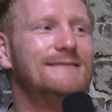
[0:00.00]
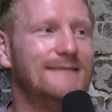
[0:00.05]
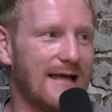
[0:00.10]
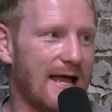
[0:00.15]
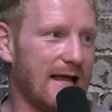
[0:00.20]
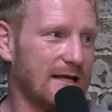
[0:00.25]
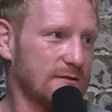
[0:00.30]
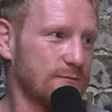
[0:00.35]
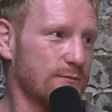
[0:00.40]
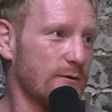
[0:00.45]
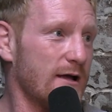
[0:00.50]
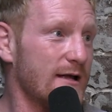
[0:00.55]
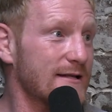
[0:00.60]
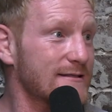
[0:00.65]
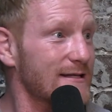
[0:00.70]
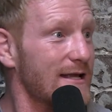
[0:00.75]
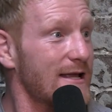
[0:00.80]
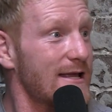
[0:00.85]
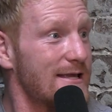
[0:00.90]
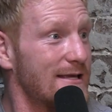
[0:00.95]
desperate.
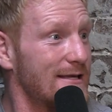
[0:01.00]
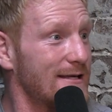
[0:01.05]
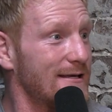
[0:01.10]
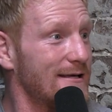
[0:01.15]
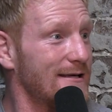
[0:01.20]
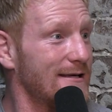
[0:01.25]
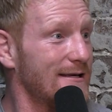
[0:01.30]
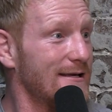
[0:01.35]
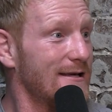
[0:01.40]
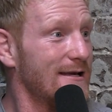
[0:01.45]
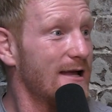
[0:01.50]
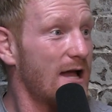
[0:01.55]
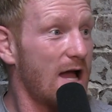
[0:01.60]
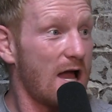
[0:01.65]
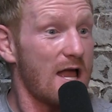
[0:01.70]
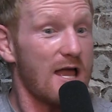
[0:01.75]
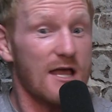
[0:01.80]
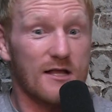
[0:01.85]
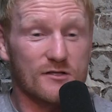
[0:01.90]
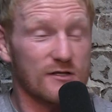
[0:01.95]

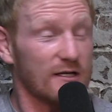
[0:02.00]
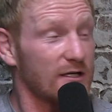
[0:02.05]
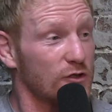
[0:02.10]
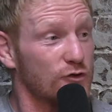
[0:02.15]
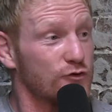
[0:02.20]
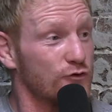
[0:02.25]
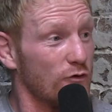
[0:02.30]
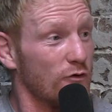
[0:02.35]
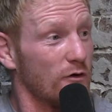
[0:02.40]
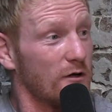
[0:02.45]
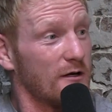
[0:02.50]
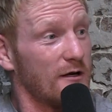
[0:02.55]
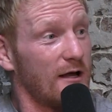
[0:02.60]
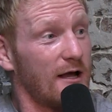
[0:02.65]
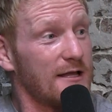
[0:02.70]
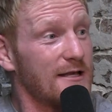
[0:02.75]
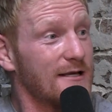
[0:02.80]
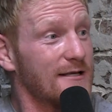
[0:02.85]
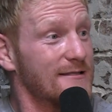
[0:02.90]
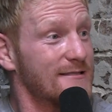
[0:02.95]
It's like a drug,
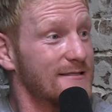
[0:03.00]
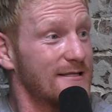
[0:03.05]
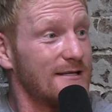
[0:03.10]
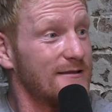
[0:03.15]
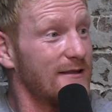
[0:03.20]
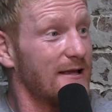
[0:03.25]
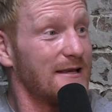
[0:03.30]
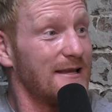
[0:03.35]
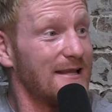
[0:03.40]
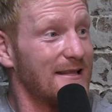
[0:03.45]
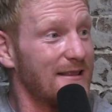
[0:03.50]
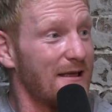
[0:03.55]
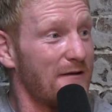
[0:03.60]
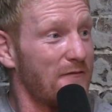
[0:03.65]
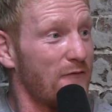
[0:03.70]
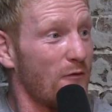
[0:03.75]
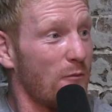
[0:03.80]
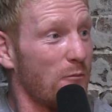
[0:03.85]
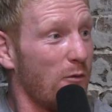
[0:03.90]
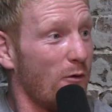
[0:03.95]
and you can see they need their
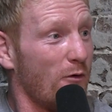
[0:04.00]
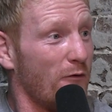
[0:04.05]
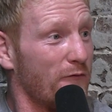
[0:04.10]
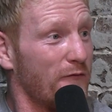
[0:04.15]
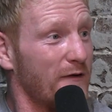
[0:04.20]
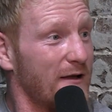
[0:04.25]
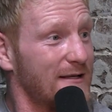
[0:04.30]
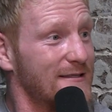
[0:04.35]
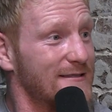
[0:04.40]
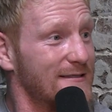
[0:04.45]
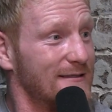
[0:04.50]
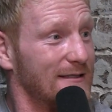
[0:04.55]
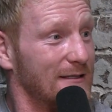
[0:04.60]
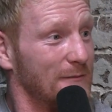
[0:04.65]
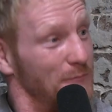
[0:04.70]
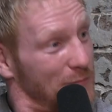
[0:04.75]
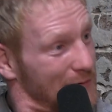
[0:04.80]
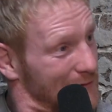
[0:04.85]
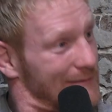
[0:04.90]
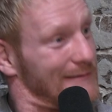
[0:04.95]
football fix, and they're
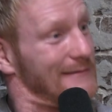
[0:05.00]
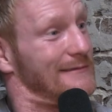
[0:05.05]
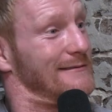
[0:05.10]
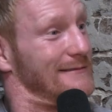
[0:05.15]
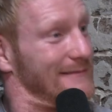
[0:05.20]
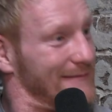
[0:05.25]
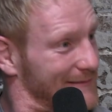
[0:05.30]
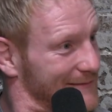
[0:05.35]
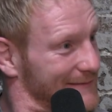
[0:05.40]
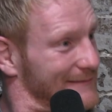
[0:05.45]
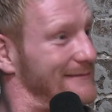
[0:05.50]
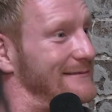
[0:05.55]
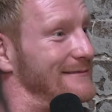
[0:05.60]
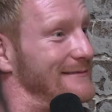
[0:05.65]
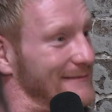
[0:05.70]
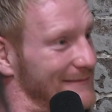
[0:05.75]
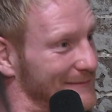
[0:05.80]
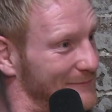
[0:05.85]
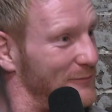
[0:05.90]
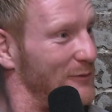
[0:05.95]
pulling
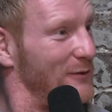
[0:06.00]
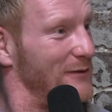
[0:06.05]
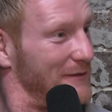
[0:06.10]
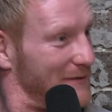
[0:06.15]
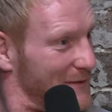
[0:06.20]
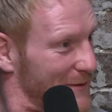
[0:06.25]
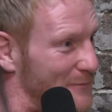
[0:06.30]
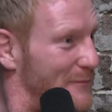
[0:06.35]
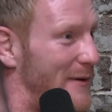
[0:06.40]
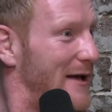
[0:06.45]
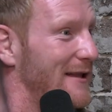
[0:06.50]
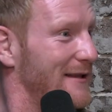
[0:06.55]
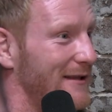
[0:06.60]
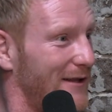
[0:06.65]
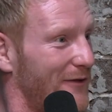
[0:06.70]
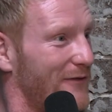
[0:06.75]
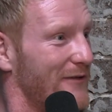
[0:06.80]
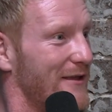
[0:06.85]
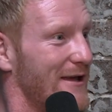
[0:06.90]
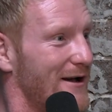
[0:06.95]
the belt
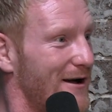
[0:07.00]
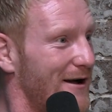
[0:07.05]
on the